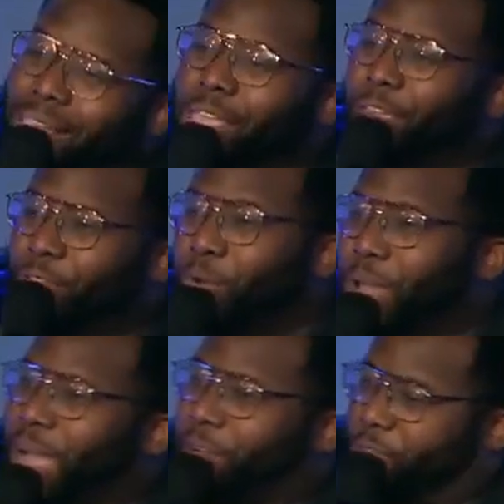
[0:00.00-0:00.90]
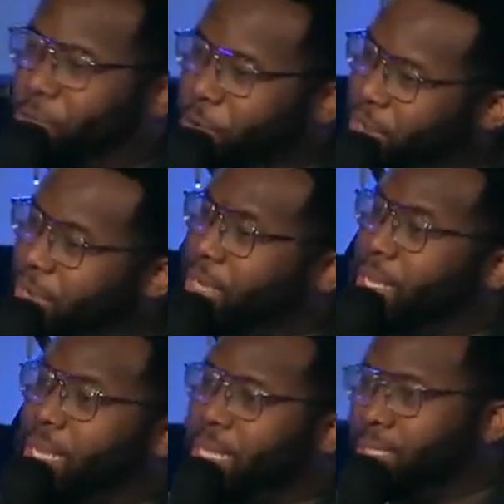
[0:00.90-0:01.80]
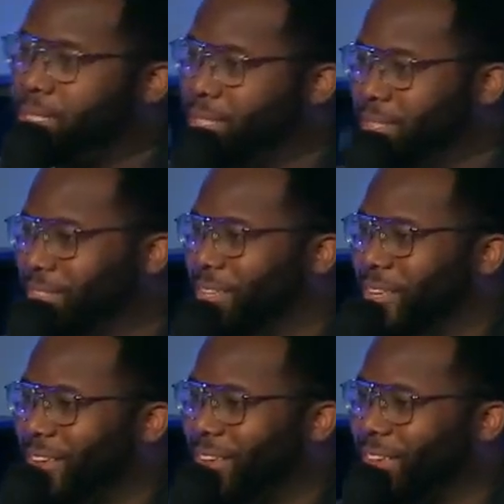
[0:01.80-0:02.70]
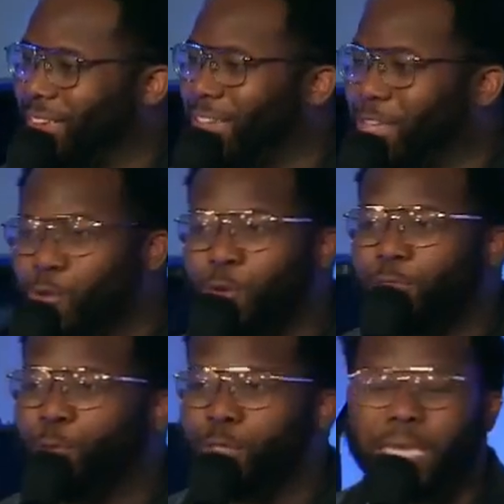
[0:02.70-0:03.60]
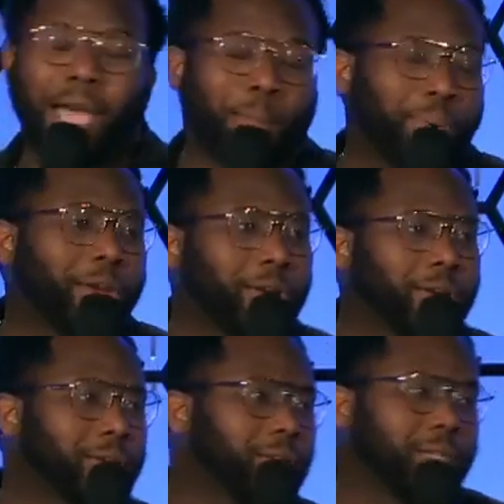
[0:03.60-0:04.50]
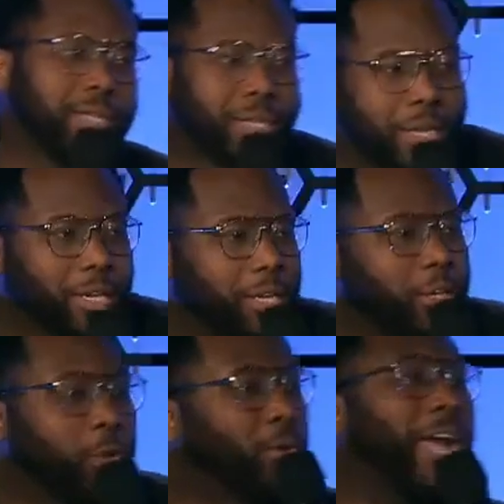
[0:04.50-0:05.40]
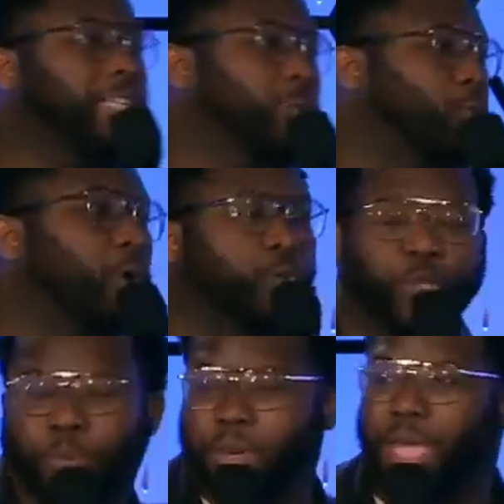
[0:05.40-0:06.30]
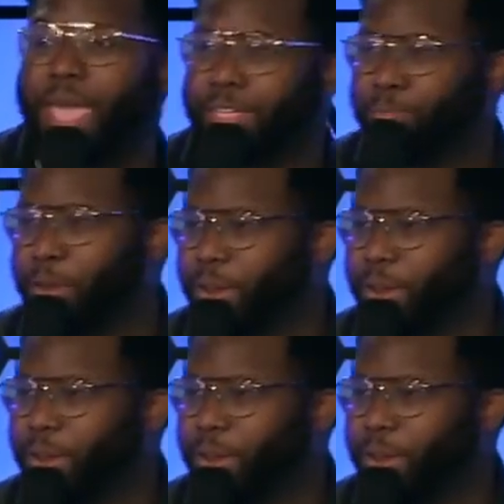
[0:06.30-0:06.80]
if you got four young kids and you a full-time parent, you're not road tripping to Asbury